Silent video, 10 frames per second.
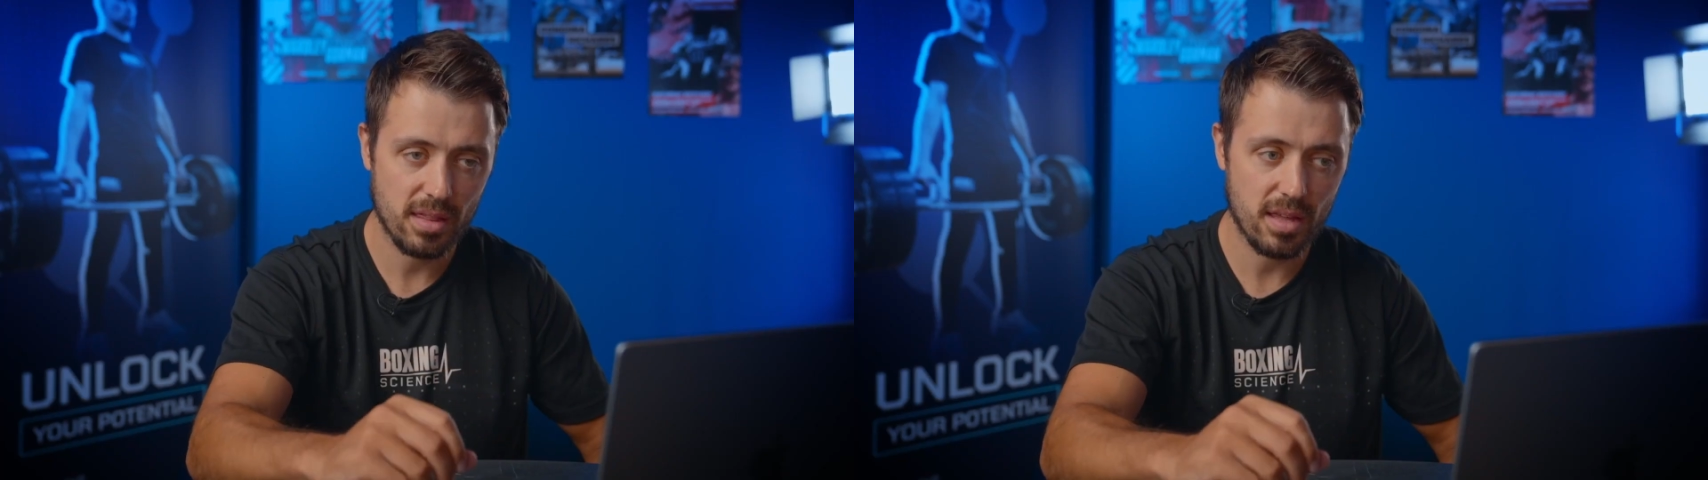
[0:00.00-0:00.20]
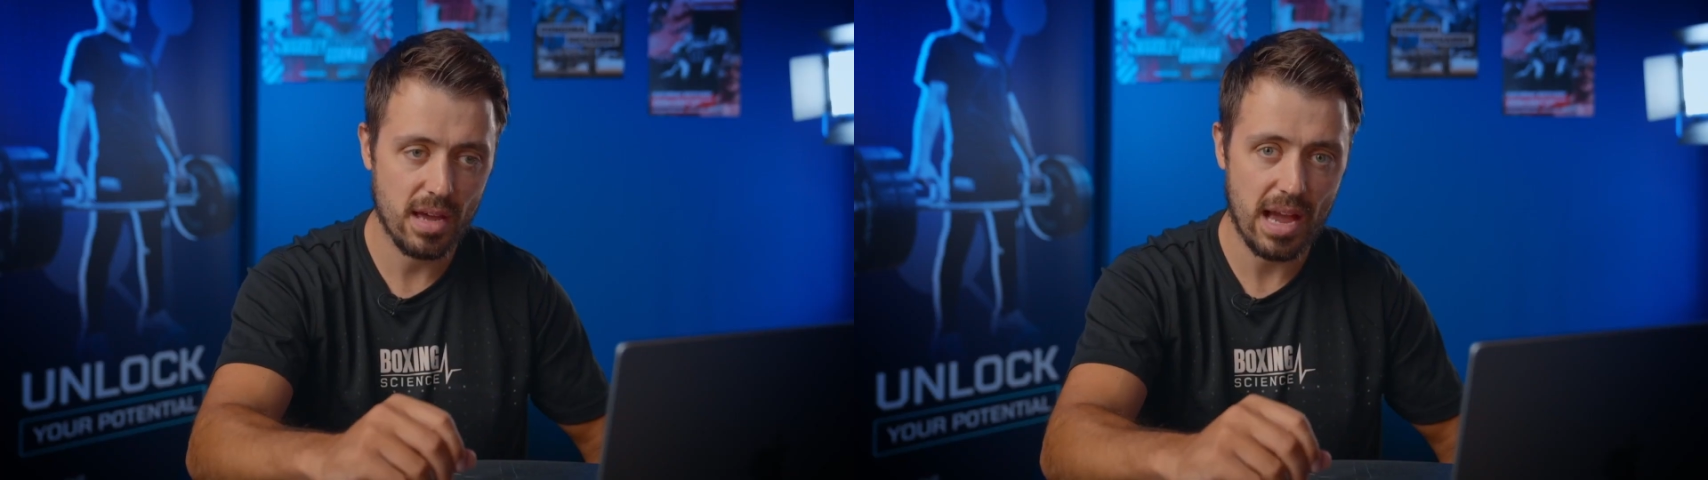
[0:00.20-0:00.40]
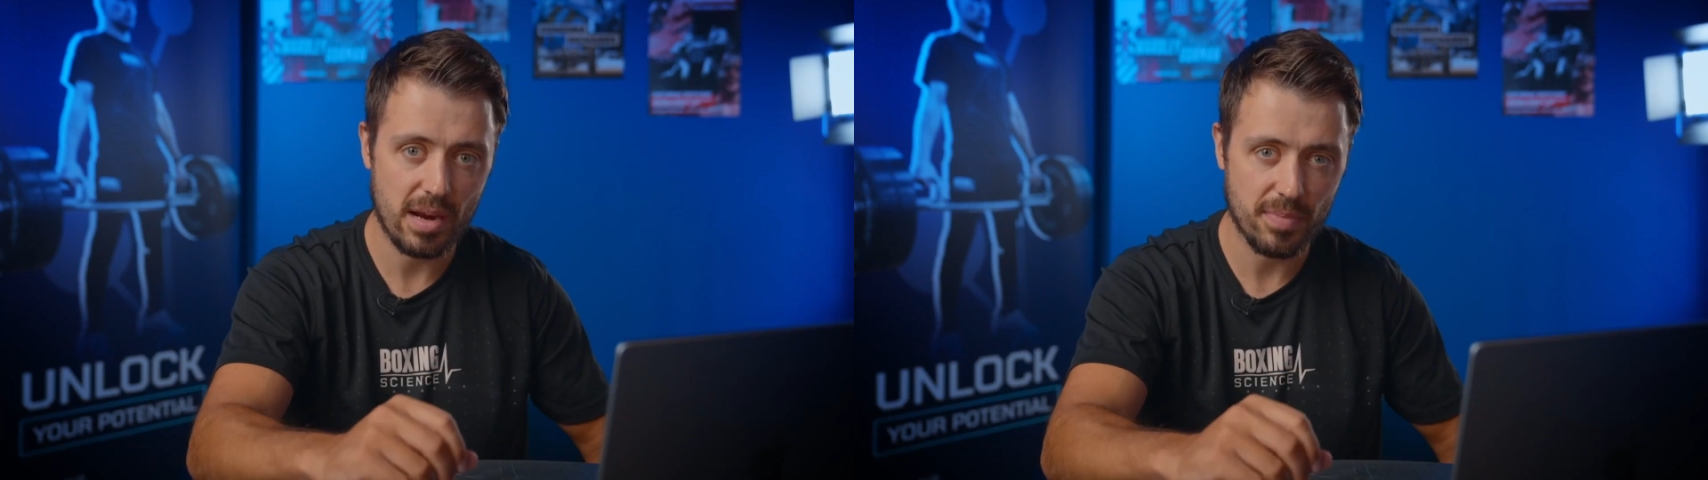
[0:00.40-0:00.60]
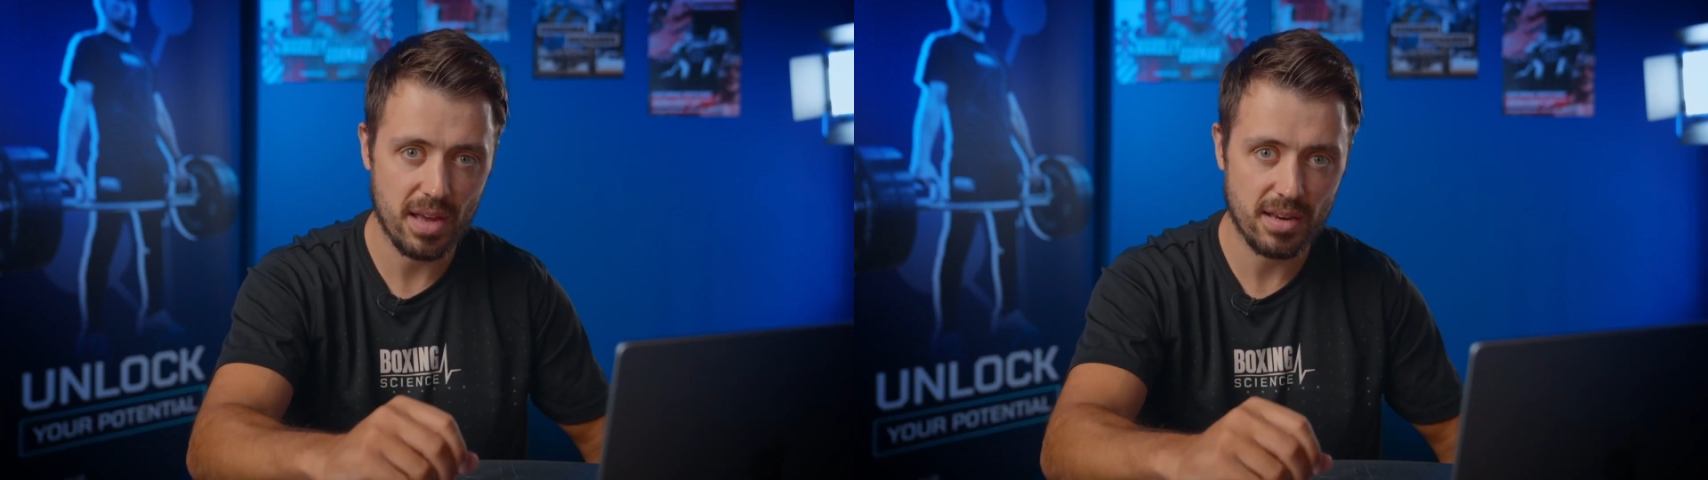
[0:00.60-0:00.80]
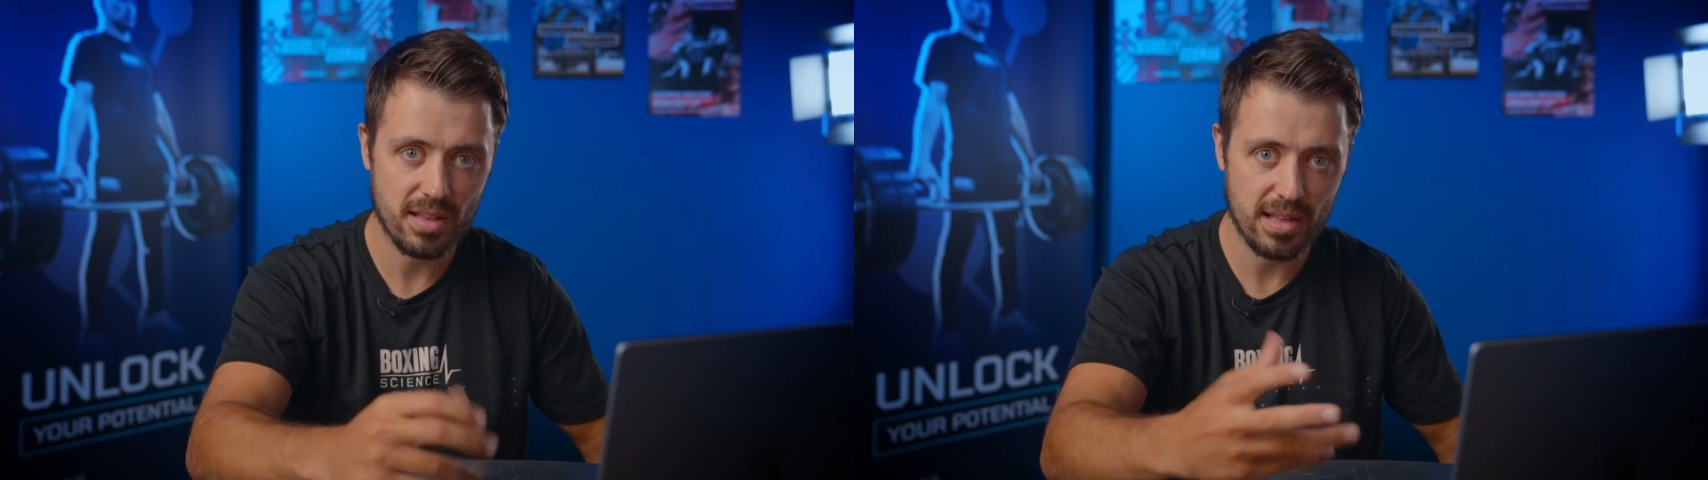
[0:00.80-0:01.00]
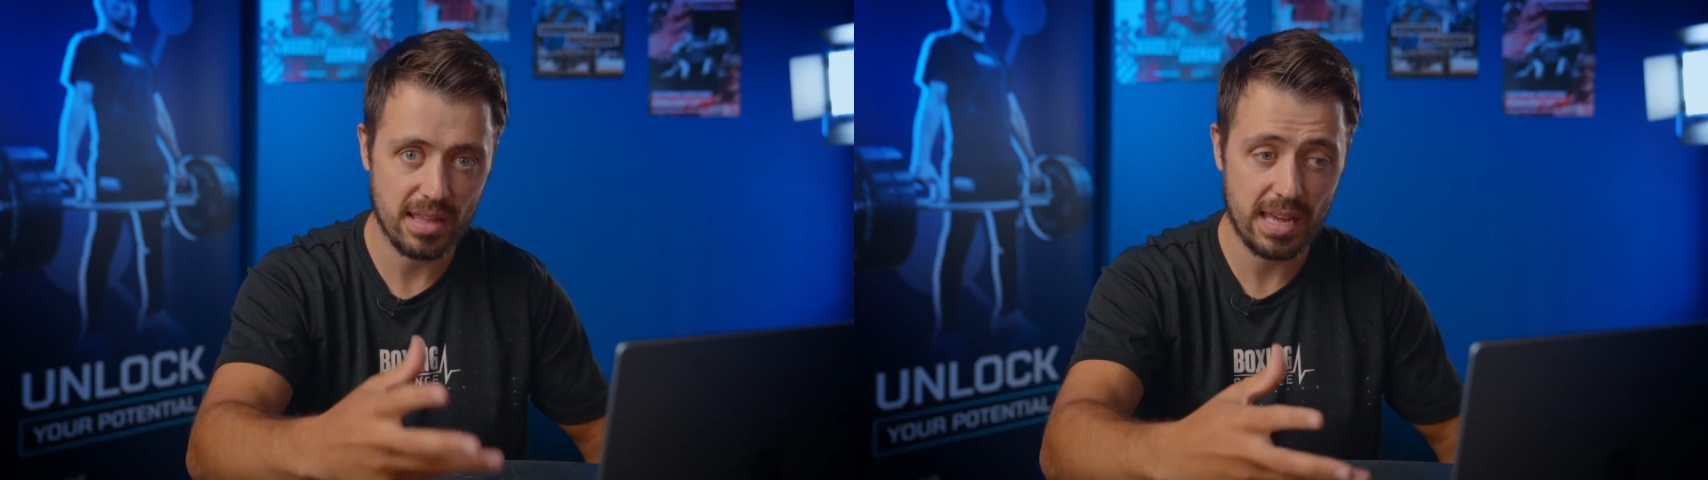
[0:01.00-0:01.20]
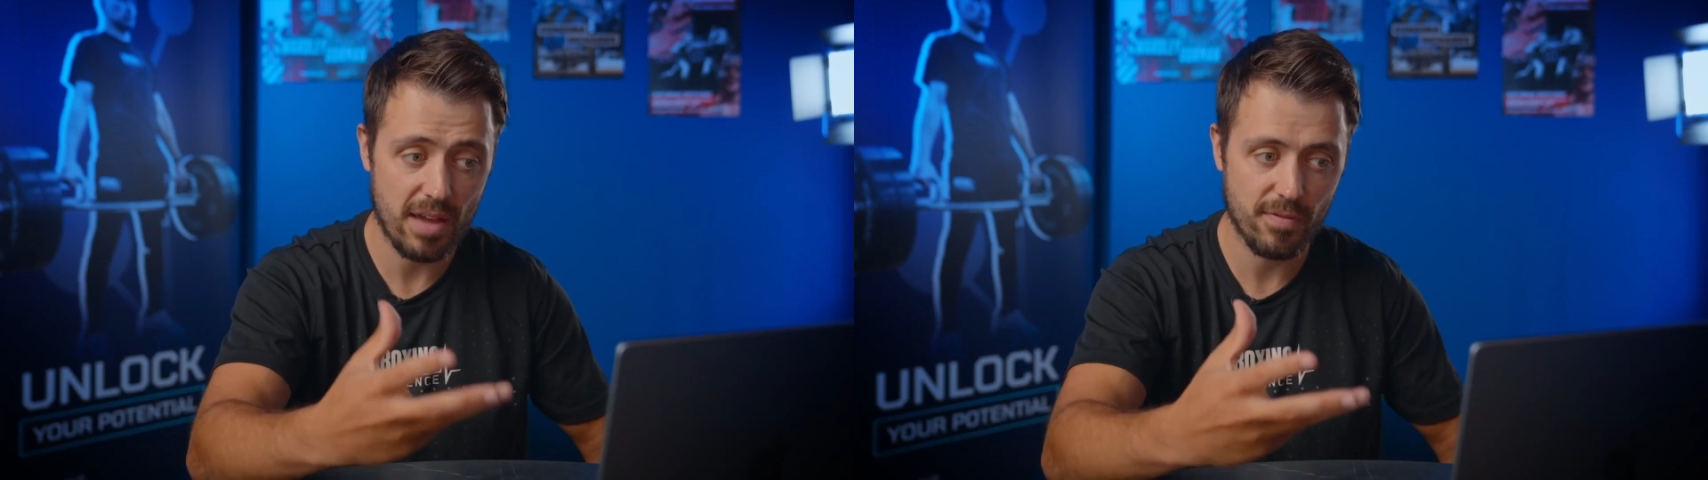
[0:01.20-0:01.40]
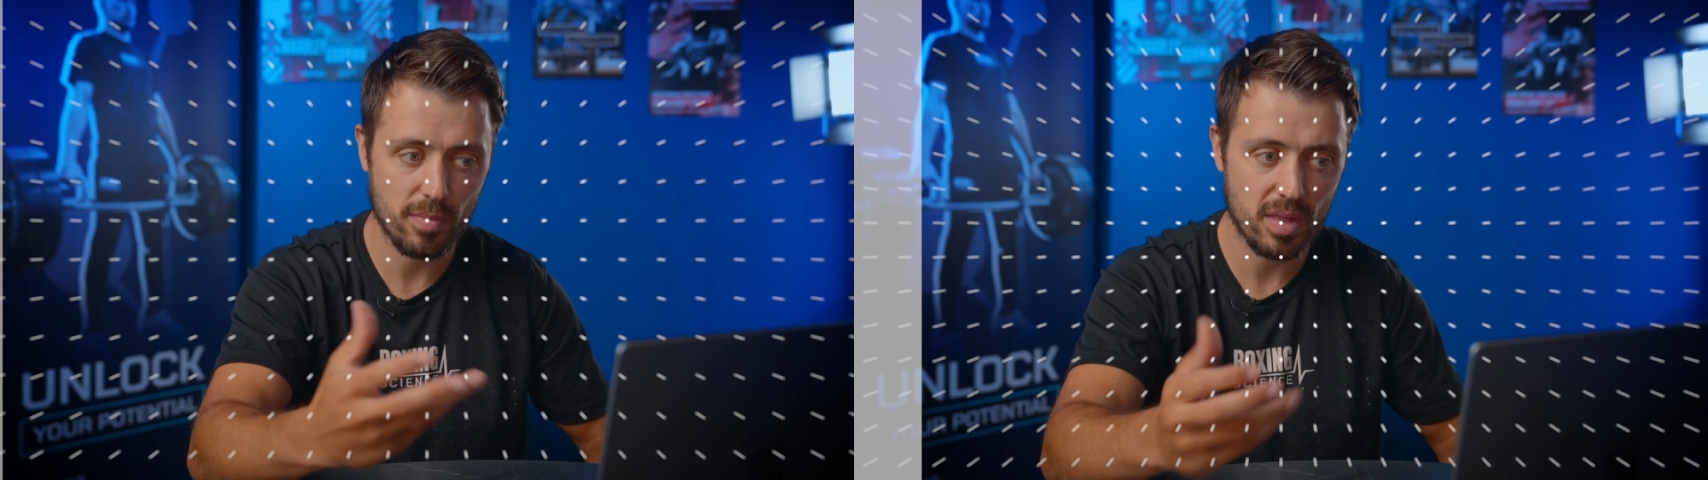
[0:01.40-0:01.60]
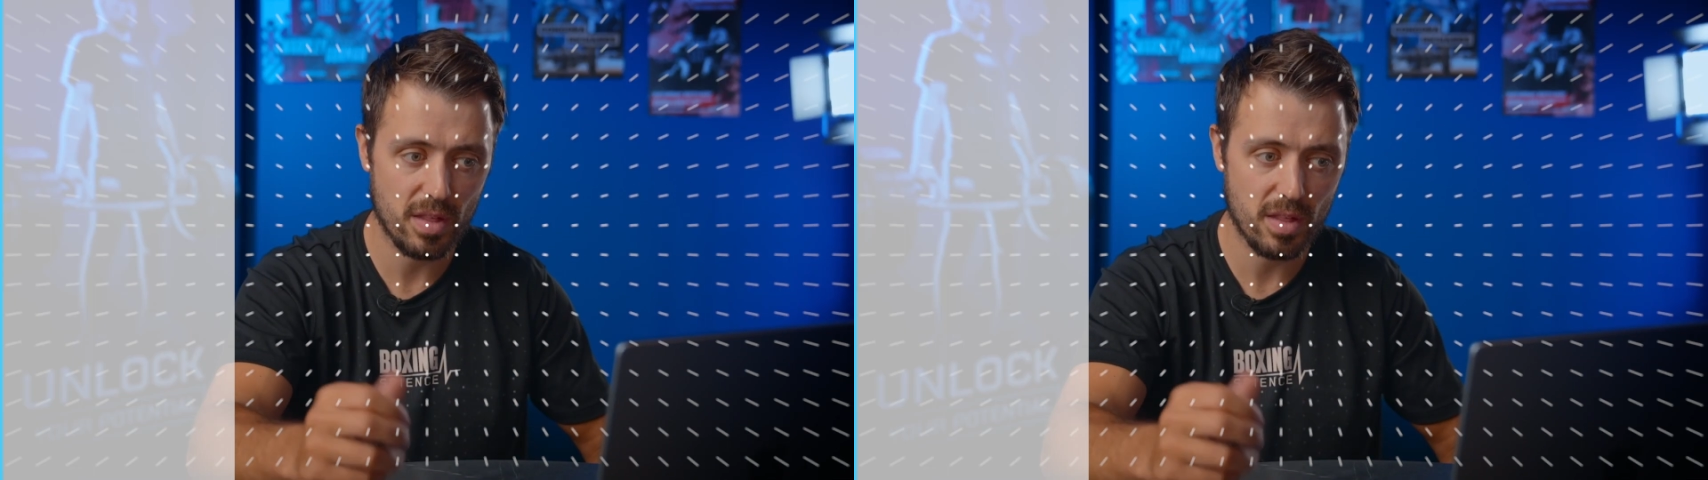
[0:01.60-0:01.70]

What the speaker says: the adaptations that they're getting from